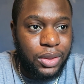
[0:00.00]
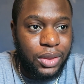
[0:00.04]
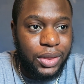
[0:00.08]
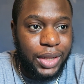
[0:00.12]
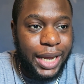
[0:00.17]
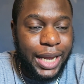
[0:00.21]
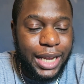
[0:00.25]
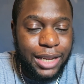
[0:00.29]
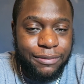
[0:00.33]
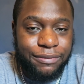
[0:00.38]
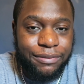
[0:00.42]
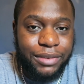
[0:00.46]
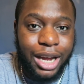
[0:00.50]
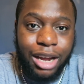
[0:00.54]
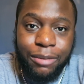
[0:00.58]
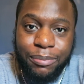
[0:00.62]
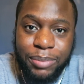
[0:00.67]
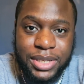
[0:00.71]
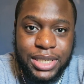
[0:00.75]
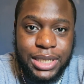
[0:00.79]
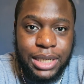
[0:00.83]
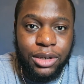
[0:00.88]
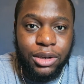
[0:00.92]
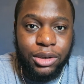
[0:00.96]

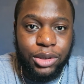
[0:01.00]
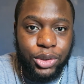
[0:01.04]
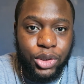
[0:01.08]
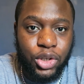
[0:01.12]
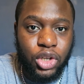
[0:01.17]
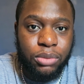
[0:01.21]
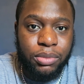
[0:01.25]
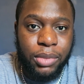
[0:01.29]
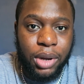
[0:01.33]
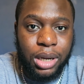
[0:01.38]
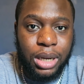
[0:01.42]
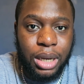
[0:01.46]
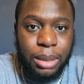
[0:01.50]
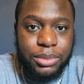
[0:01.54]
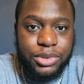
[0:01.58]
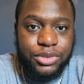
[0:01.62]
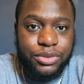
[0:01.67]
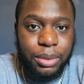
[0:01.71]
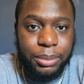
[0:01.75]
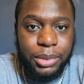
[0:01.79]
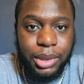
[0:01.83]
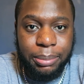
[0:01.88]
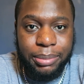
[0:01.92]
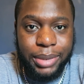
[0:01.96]
95% of the humor comes
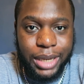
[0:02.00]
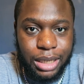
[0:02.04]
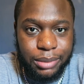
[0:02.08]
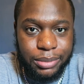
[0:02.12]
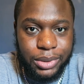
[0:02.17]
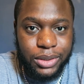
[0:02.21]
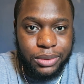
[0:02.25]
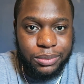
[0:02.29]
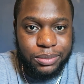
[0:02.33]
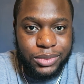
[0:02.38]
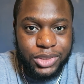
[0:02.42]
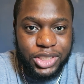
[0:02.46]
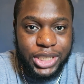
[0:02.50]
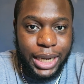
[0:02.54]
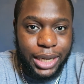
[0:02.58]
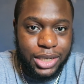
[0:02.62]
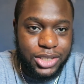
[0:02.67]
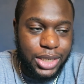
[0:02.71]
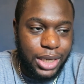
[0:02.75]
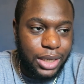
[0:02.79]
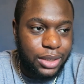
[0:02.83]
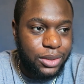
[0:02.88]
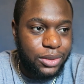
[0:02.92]
from the baby, Jack.